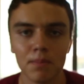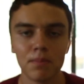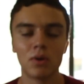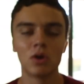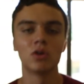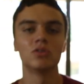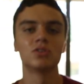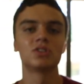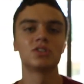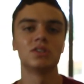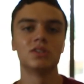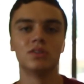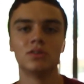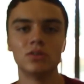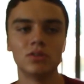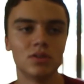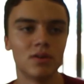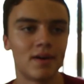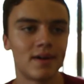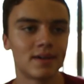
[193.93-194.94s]

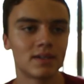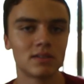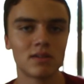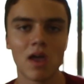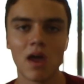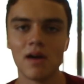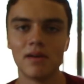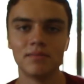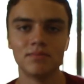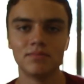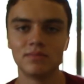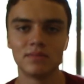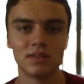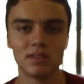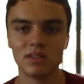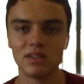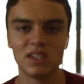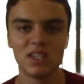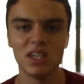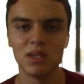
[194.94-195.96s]
personal
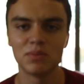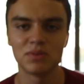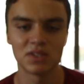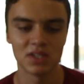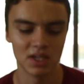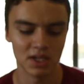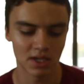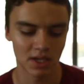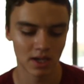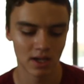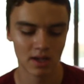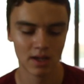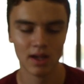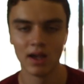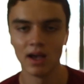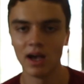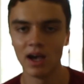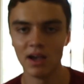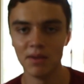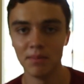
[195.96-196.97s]
keepsake,
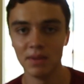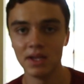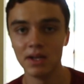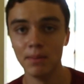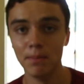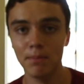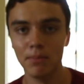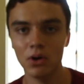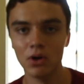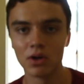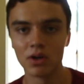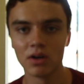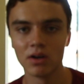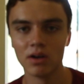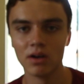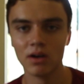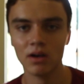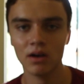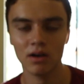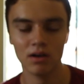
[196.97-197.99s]
I made a booklet
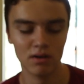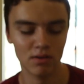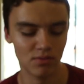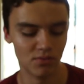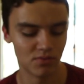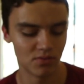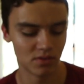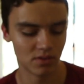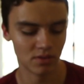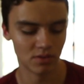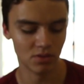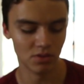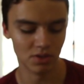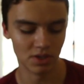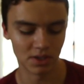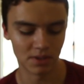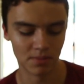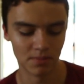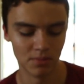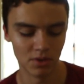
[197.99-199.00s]
of
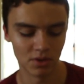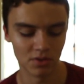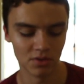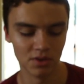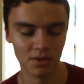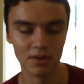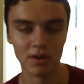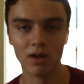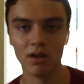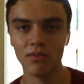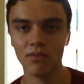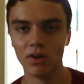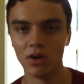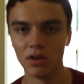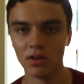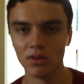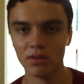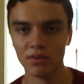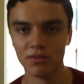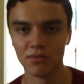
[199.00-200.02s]

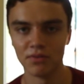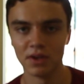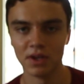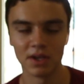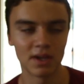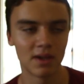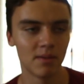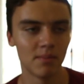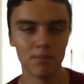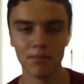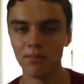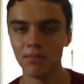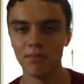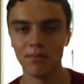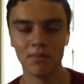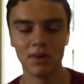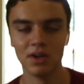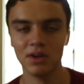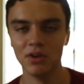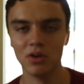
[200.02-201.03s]
all of like
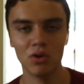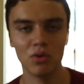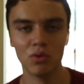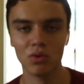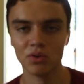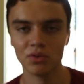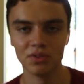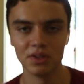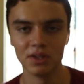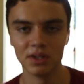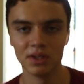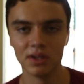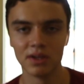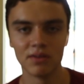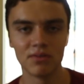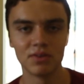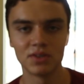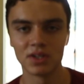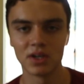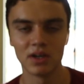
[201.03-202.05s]
my noteworthy
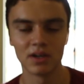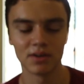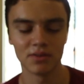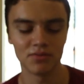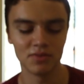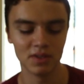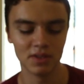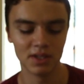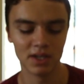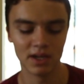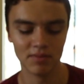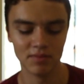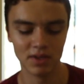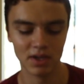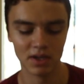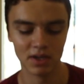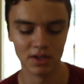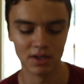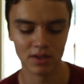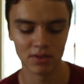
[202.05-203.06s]
photography that I've
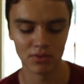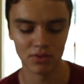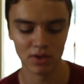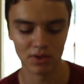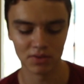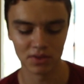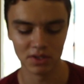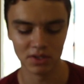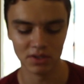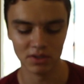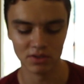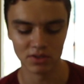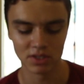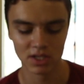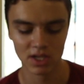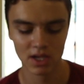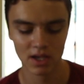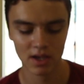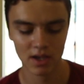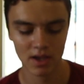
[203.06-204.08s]
done throughout the
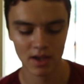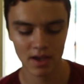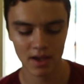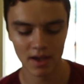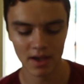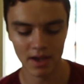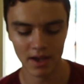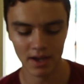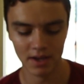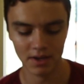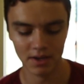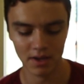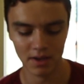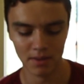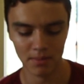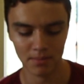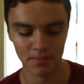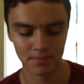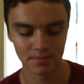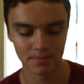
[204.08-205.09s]
years, and
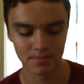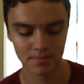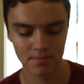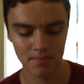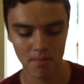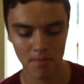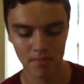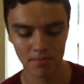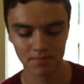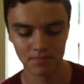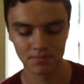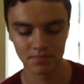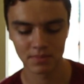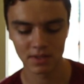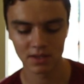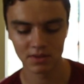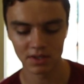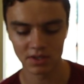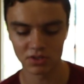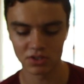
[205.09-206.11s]
I
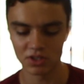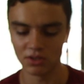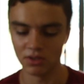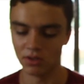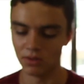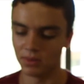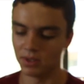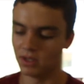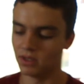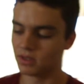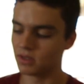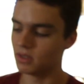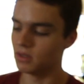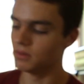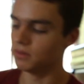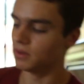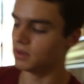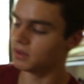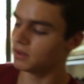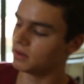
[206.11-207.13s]
think I shared it on my
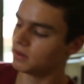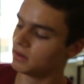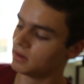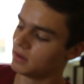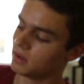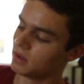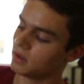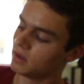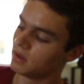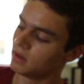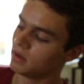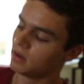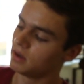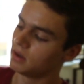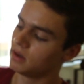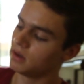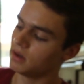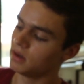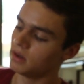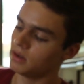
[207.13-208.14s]
Insta, but
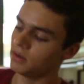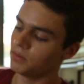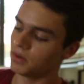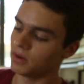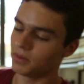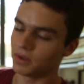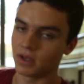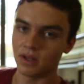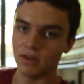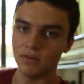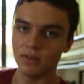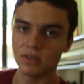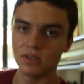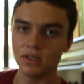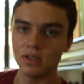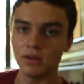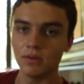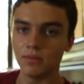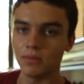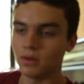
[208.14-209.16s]
you probably can't even
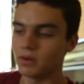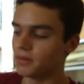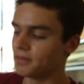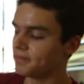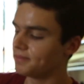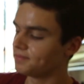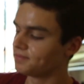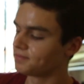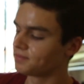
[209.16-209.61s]
see it. But